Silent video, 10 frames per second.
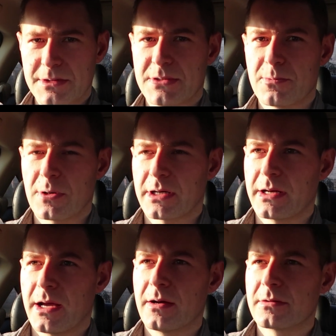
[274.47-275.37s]
do some work
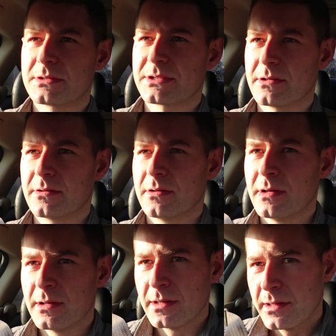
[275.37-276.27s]
now. So
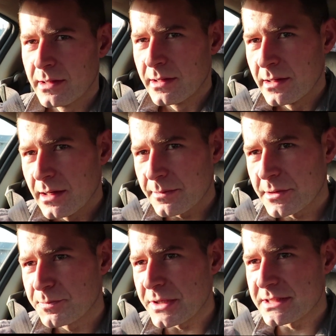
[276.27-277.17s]
I'm
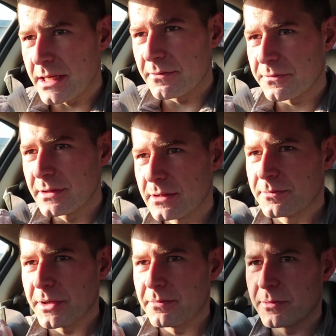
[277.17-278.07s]
gonna peace out for a
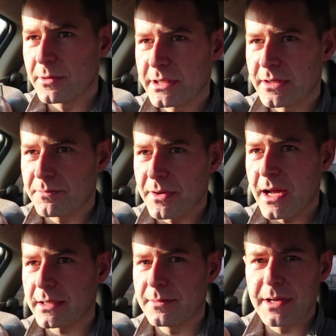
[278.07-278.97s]
little bit, but when I get
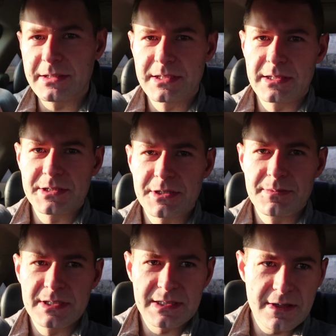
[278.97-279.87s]
back, I'm heading to the
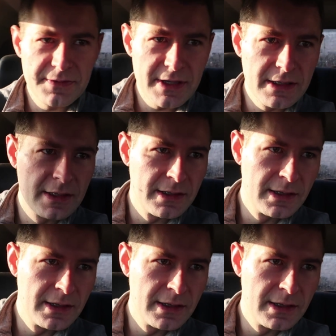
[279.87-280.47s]
gym this evening,